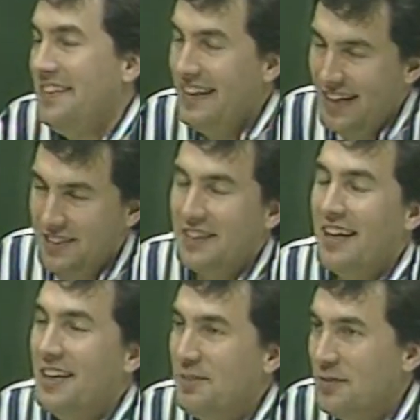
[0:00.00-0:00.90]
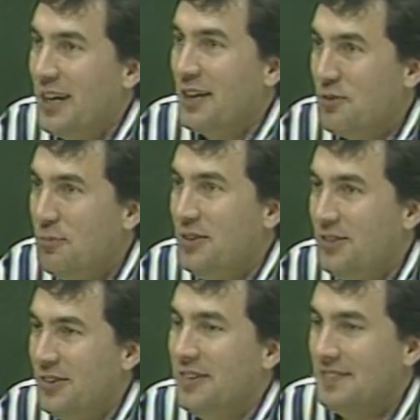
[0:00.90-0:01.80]
Yes, um, yeah, you
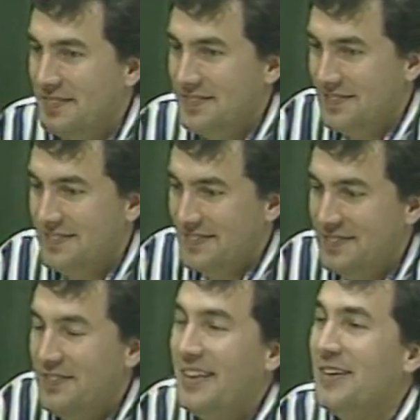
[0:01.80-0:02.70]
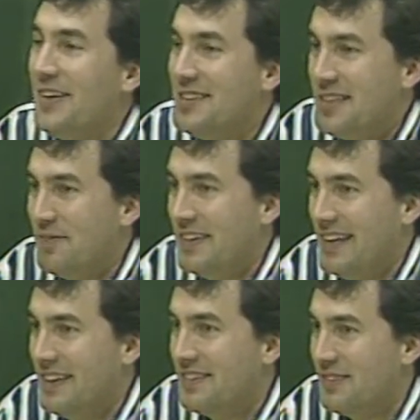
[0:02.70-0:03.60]
put your finger on something
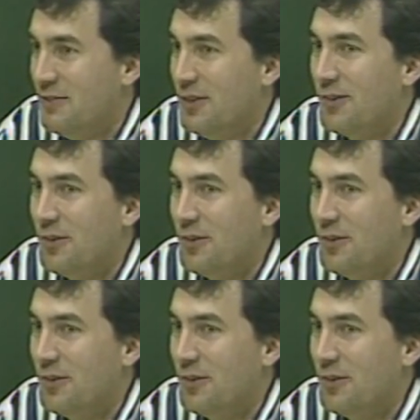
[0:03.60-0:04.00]
that's real